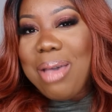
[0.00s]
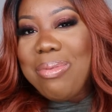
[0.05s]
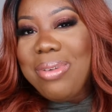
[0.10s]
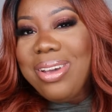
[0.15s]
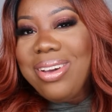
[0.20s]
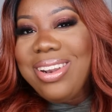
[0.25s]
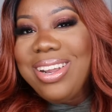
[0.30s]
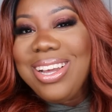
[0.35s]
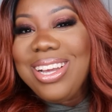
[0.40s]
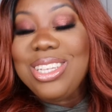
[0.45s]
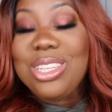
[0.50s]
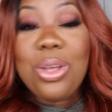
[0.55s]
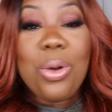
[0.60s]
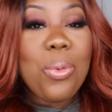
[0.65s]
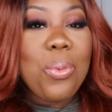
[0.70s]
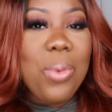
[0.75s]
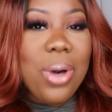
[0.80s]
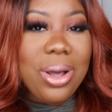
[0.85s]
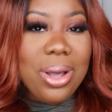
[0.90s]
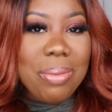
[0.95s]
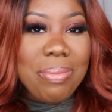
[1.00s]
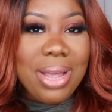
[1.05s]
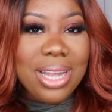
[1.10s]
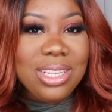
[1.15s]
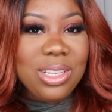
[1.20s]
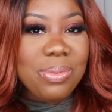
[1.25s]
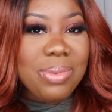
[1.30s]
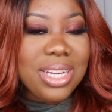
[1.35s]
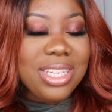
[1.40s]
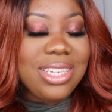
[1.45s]
beauties, welcome back
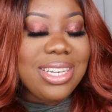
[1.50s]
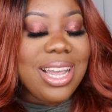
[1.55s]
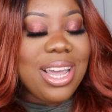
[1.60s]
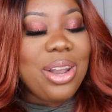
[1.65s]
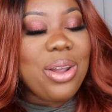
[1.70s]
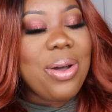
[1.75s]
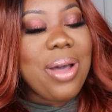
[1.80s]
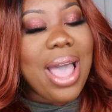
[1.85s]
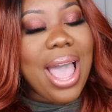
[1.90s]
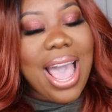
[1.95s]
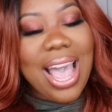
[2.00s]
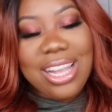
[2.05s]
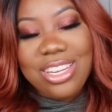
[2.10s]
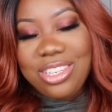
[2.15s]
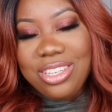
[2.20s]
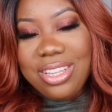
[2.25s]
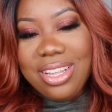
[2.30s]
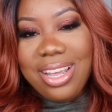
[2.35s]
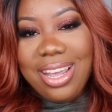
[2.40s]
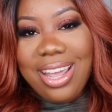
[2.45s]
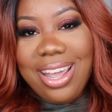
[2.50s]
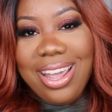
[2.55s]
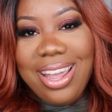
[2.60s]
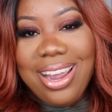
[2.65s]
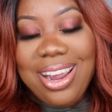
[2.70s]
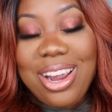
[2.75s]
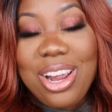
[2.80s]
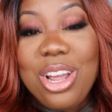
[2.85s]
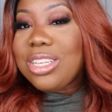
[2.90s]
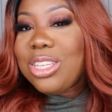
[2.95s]
to my channel. Ashley
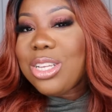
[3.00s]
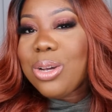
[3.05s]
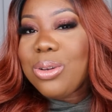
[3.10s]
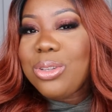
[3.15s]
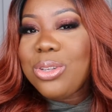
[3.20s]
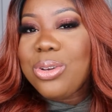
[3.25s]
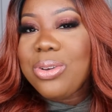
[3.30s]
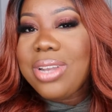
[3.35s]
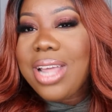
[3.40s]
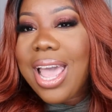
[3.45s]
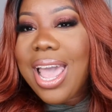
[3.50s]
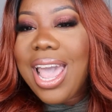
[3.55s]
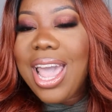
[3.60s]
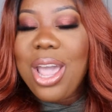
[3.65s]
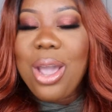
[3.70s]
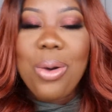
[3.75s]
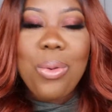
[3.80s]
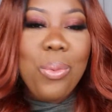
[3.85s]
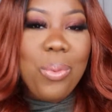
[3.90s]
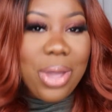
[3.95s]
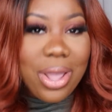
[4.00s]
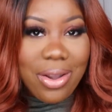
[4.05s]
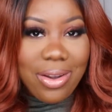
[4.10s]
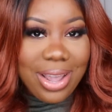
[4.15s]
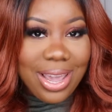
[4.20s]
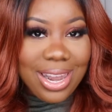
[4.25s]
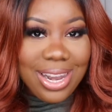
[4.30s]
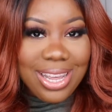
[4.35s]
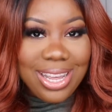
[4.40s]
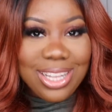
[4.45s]
here. So today we are
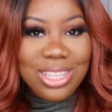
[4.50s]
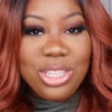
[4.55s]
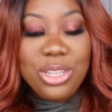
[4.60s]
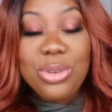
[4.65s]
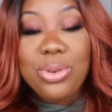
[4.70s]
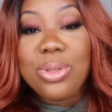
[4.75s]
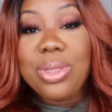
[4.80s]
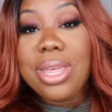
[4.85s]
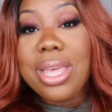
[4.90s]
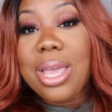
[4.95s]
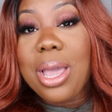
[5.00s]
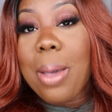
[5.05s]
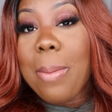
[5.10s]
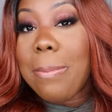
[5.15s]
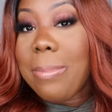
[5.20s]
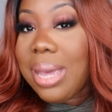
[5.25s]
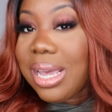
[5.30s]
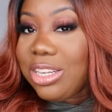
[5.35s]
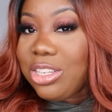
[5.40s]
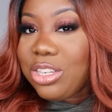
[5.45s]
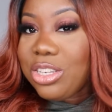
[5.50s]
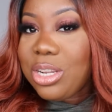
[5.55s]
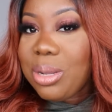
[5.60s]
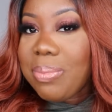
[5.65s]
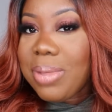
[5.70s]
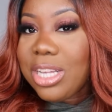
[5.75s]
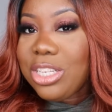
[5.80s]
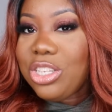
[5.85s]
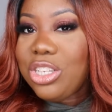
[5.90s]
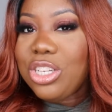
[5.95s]
getting into the Major
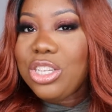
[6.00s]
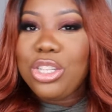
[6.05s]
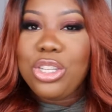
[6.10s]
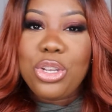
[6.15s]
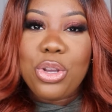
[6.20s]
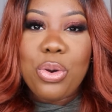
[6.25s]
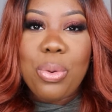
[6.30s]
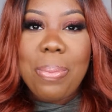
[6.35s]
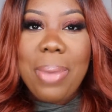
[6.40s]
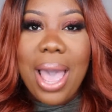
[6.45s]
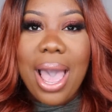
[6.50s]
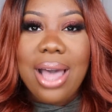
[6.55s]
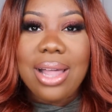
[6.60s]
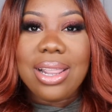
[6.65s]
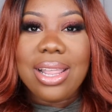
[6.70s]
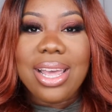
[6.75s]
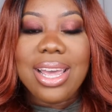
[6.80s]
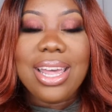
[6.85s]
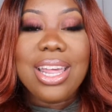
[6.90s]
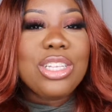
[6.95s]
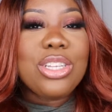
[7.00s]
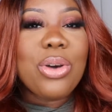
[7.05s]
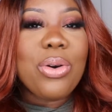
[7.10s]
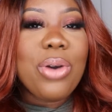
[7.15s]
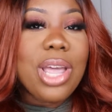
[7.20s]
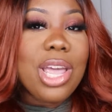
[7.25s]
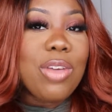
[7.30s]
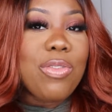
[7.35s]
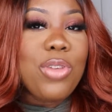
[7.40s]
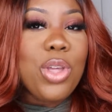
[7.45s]
Dimension 2 palette. So
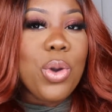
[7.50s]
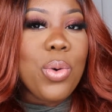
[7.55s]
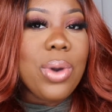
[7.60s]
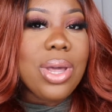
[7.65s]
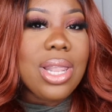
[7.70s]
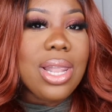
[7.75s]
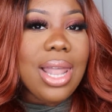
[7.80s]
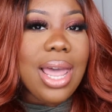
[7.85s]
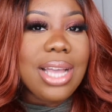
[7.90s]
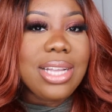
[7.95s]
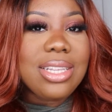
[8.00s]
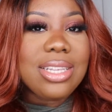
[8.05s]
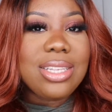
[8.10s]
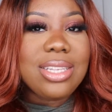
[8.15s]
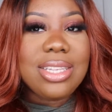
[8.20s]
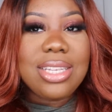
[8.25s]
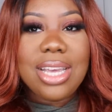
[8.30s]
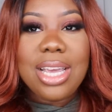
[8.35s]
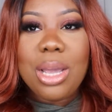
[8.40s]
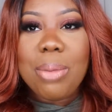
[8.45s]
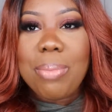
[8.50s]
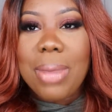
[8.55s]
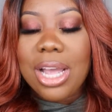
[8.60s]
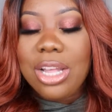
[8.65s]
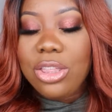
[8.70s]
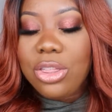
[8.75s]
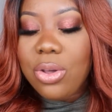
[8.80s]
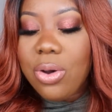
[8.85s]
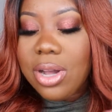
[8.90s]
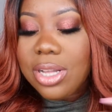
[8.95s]
if you would like to see my
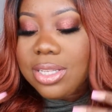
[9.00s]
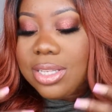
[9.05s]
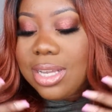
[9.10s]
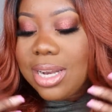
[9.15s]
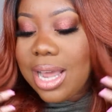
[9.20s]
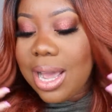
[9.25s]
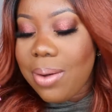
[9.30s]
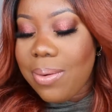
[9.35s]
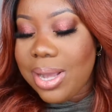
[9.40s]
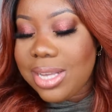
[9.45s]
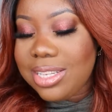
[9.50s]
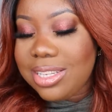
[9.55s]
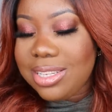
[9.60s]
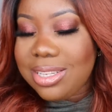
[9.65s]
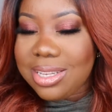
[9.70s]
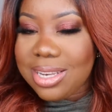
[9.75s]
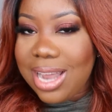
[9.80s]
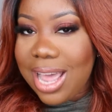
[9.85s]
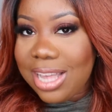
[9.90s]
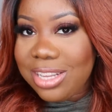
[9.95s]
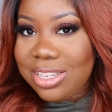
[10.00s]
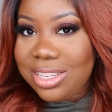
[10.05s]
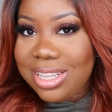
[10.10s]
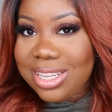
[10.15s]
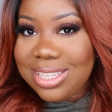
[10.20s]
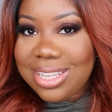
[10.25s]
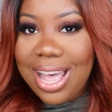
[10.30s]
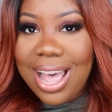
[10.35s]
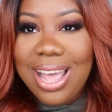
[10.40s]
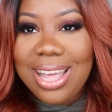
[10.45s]
thoughts and how I snatched
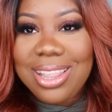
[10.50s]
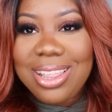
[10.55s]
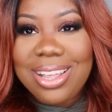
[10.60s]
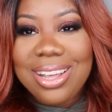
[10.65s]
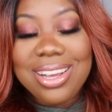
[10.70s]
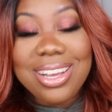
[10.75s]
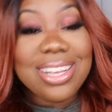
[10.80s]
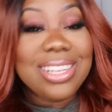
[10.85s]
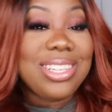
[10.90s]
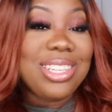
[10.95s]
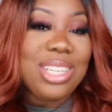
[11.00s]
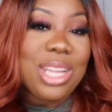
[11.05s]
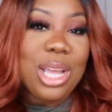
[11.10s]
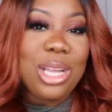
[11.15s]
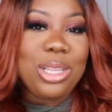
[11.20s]
this eye look, stay